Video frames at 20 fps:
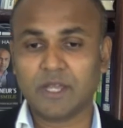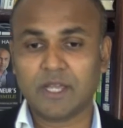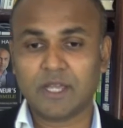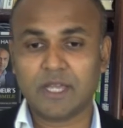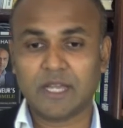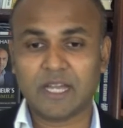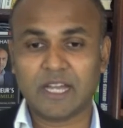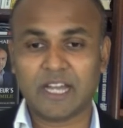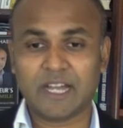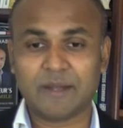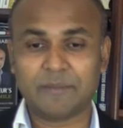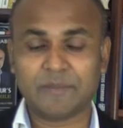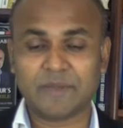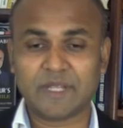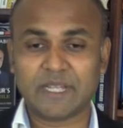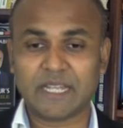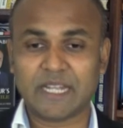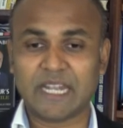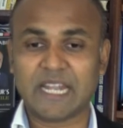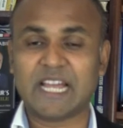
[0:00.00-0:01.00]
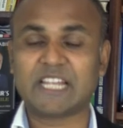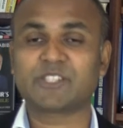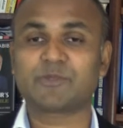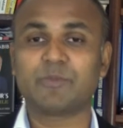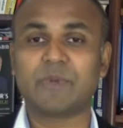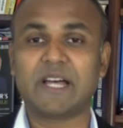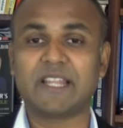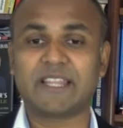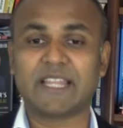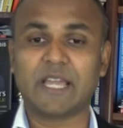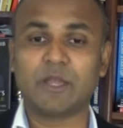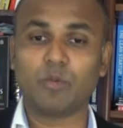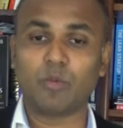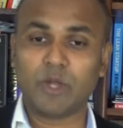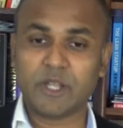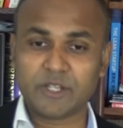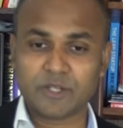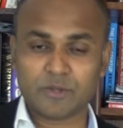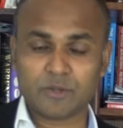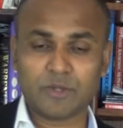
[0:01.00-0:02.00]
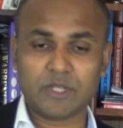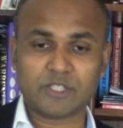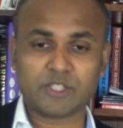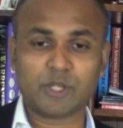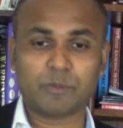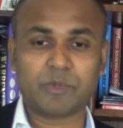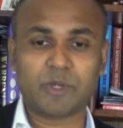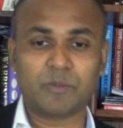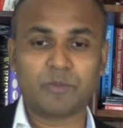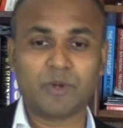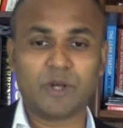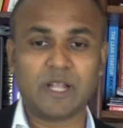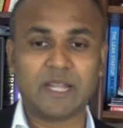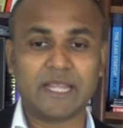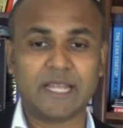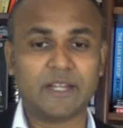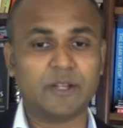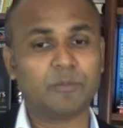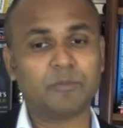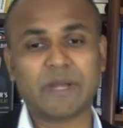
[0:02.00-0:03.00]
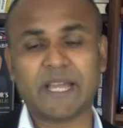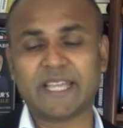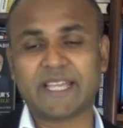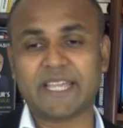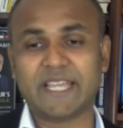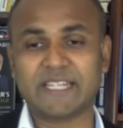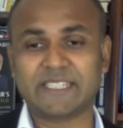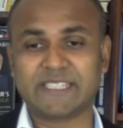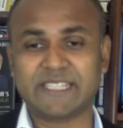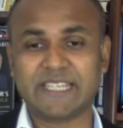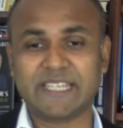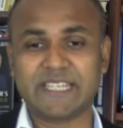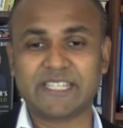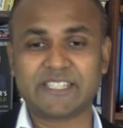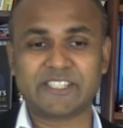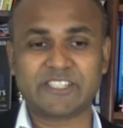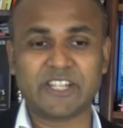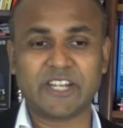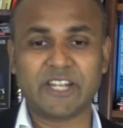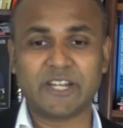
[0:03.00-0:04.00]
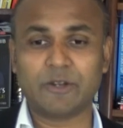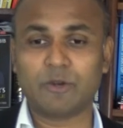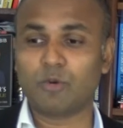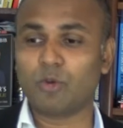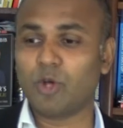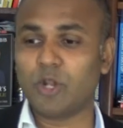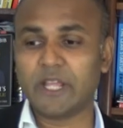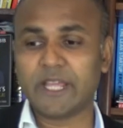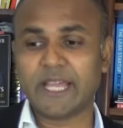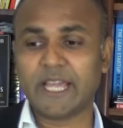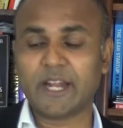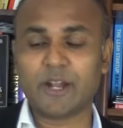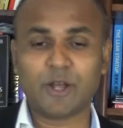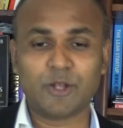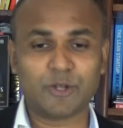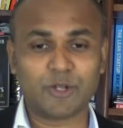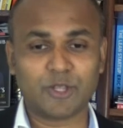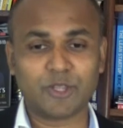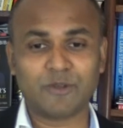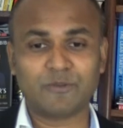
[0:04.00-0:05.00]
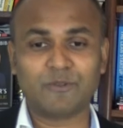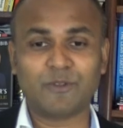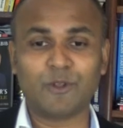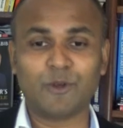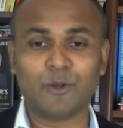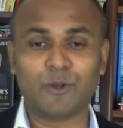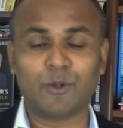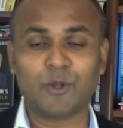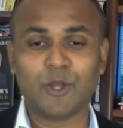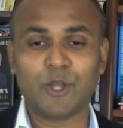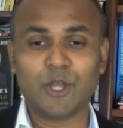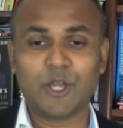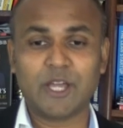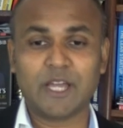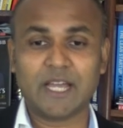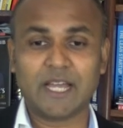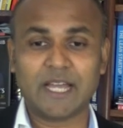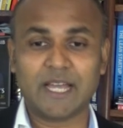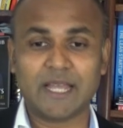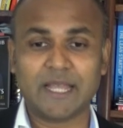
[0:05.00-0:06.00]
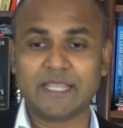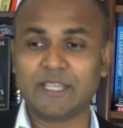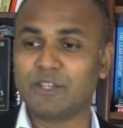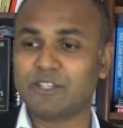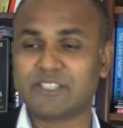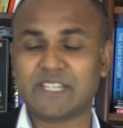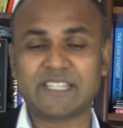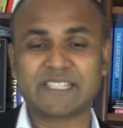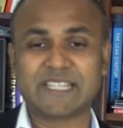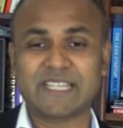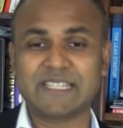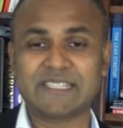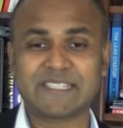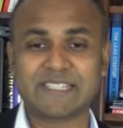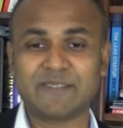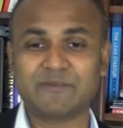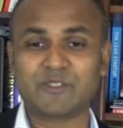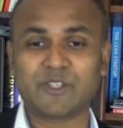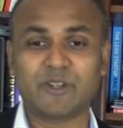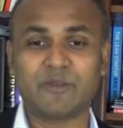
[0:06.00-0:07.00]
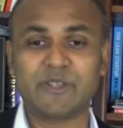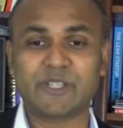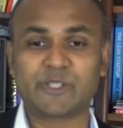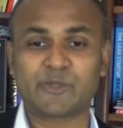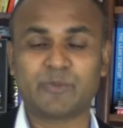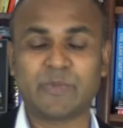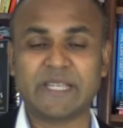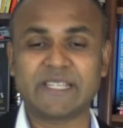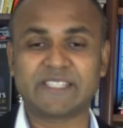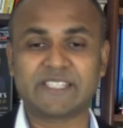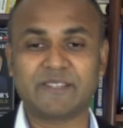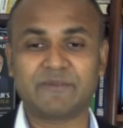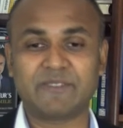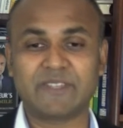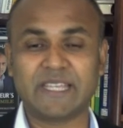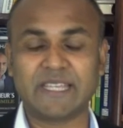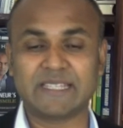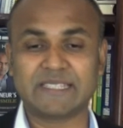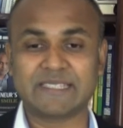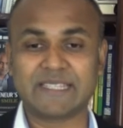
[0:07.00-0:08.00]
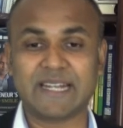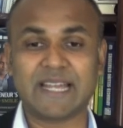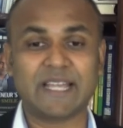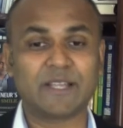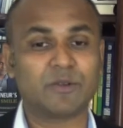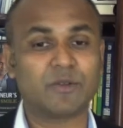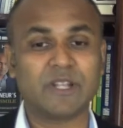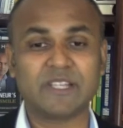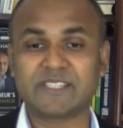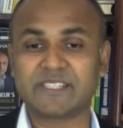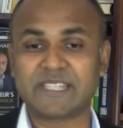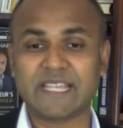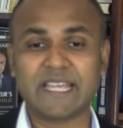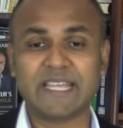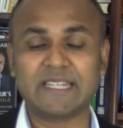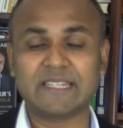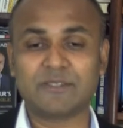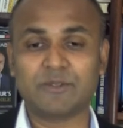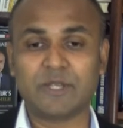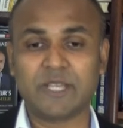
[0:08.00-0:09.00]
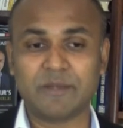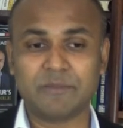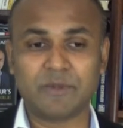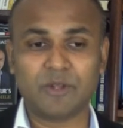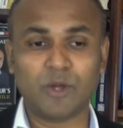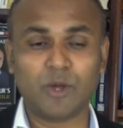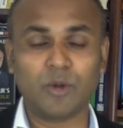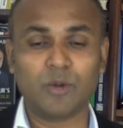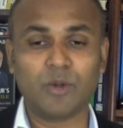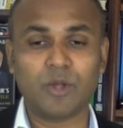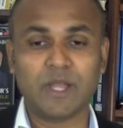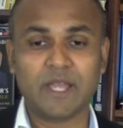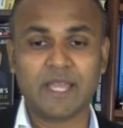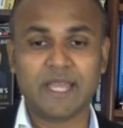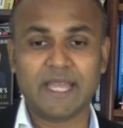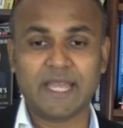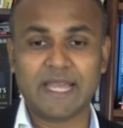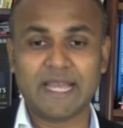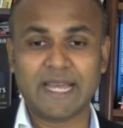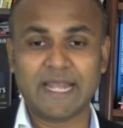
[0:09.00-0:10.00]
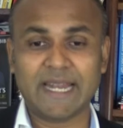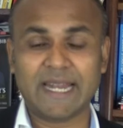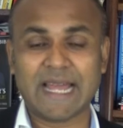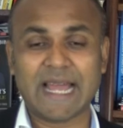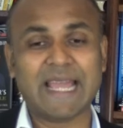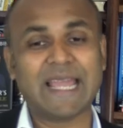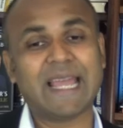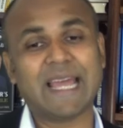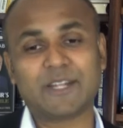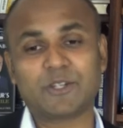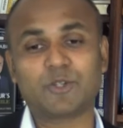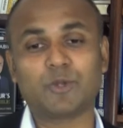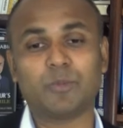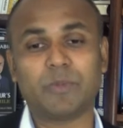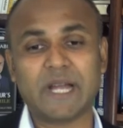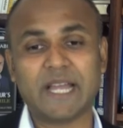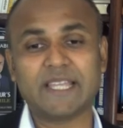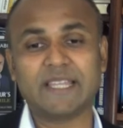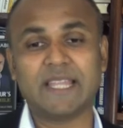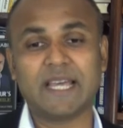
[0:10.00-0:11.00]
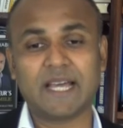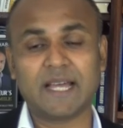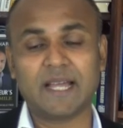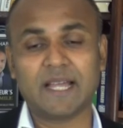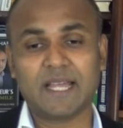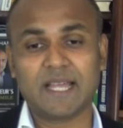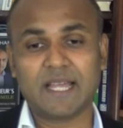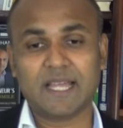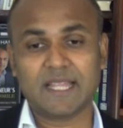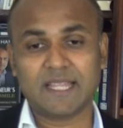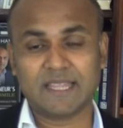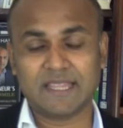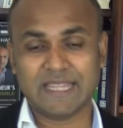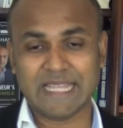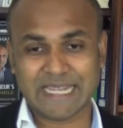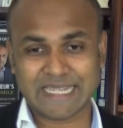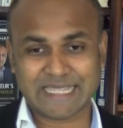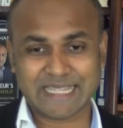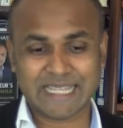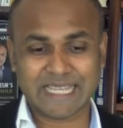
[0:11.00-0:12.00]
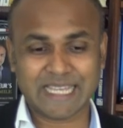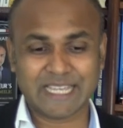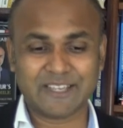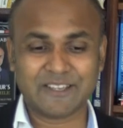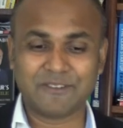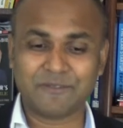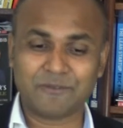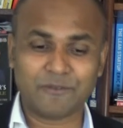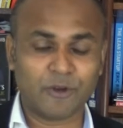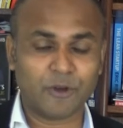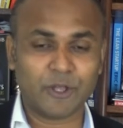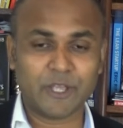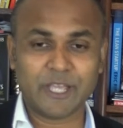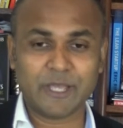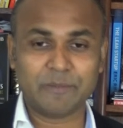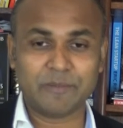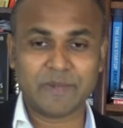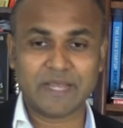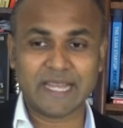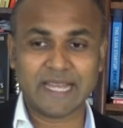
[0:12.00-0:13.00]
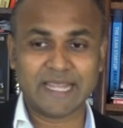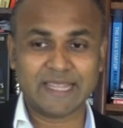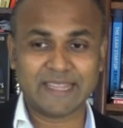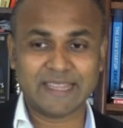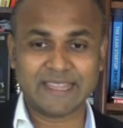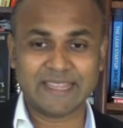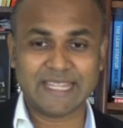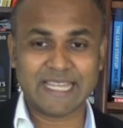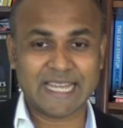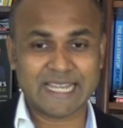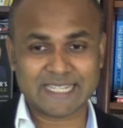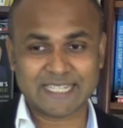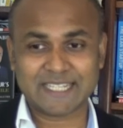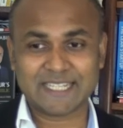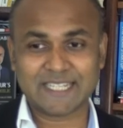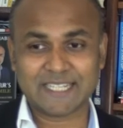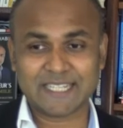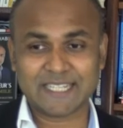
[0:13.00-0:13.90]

last month I went to the shopping mall, and my kids, he started rolling around on the floor. He was asking some sort of expensive things, and I couldn't say to him no, and I had to buy that thing for him, and that